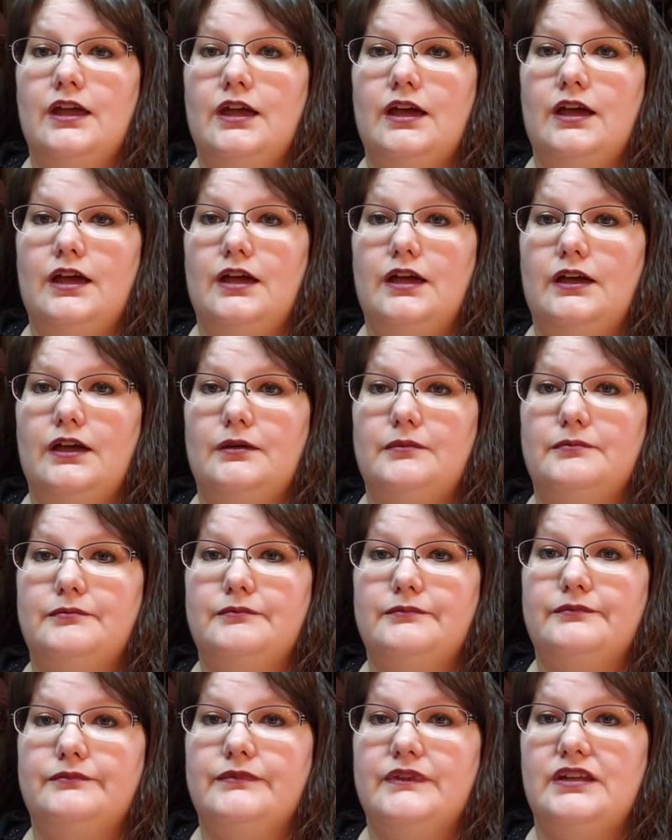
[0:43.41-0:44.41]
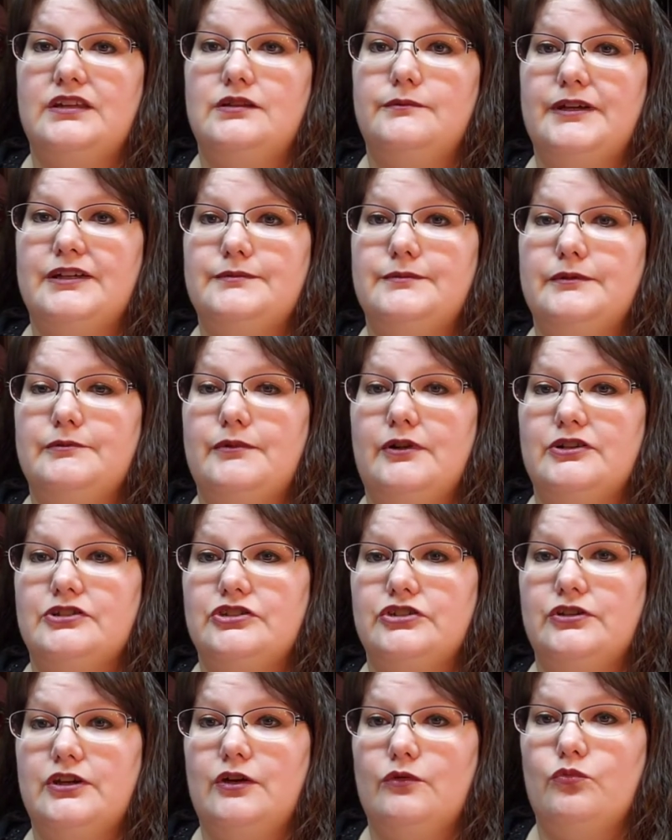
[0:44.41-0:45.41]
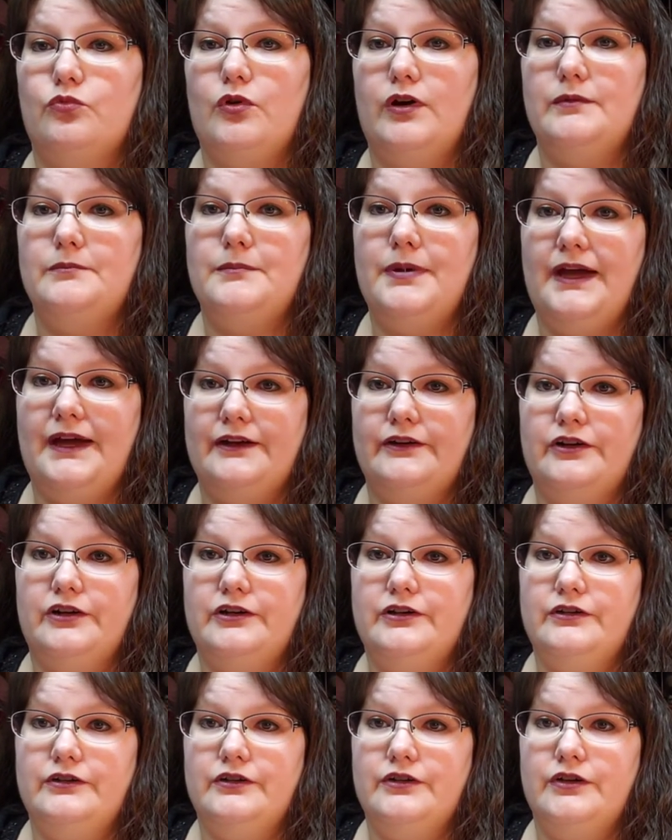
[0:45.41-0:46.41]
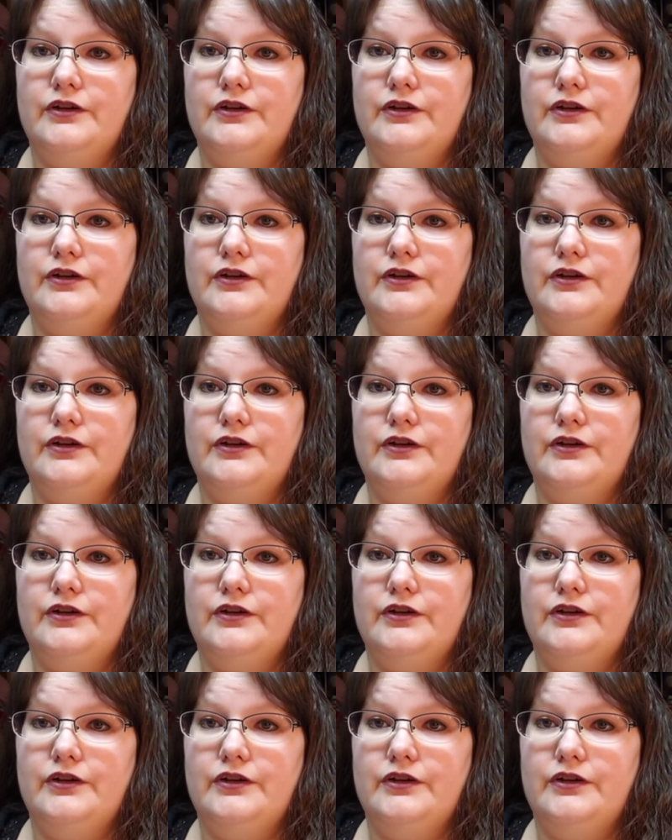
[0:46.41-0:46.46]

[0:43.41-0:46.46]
um, in the Best Bead Box, you get one pattern